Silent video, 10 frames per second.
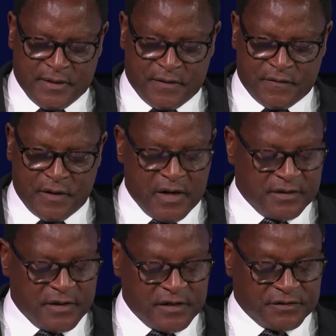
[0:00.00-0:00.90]
There are
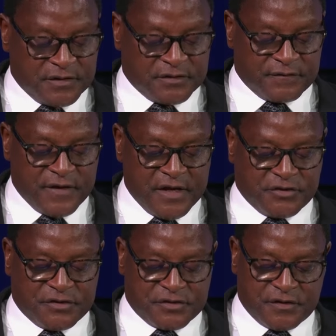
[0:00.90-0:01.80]
dozens of
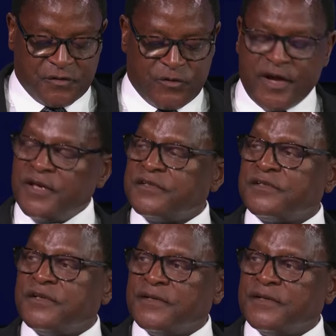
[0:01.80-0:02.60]
nations in the West